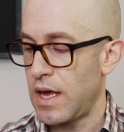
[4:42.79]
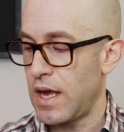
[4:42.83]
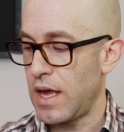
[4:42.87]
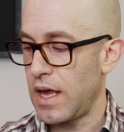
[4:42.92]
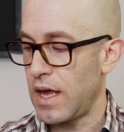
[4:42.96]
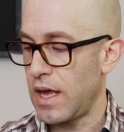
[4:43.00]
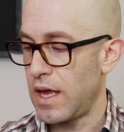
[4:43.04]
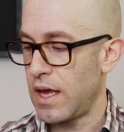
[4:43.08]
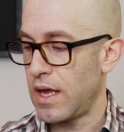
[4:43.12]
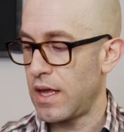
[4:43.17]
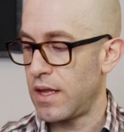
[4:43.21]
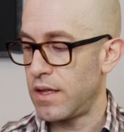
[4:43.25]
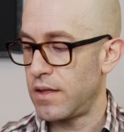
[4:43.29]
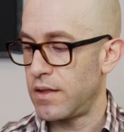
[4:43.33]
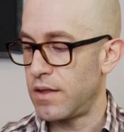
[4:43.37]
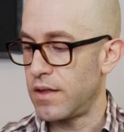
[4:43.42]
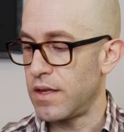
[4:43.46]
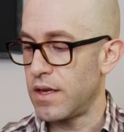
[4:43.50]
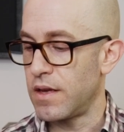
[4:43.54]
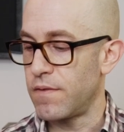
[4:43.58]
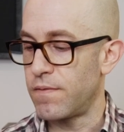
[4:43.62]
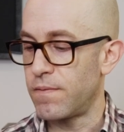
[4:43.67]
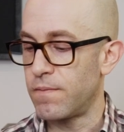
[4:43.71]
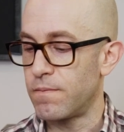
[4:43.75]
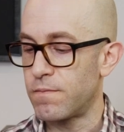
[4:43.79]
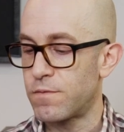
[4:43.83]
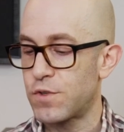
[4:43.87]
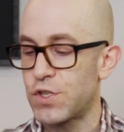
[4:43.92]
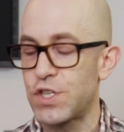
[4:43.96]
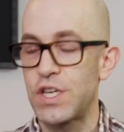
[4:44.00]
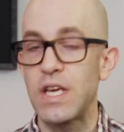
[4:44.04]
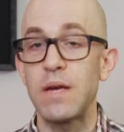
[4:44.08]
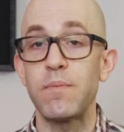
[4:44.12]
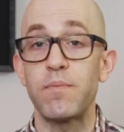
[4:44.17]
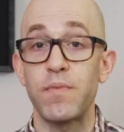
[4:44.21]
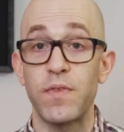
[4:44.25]
And the
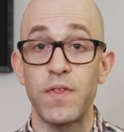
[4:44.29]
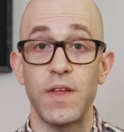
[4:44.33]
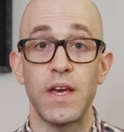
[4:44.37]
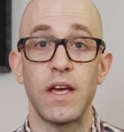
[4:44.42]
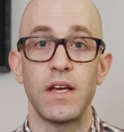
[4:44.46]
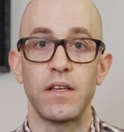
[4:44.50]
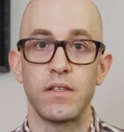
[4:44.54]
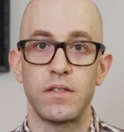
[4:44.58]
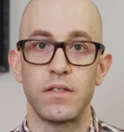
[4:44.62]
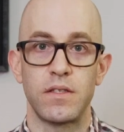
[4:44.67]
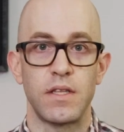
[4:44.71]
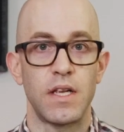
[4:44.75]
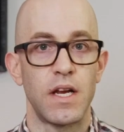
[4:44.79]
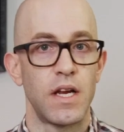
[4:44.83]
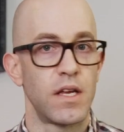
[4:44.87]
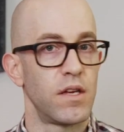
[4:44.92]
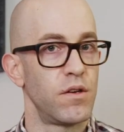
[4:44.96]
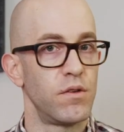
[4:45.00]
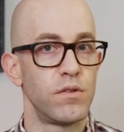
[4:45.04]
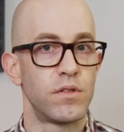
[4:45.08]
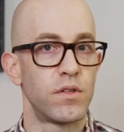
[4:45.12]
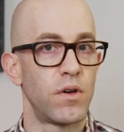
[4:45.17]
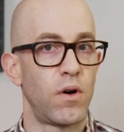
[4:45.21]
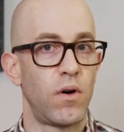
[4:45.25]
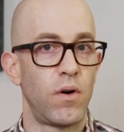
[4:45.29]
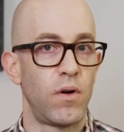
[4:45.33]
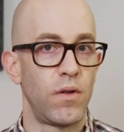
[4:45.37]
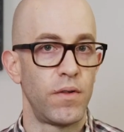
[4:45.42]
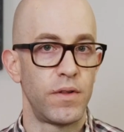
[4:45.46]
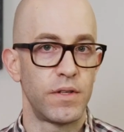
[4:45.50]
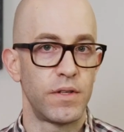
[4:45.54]
cheap things that I use all the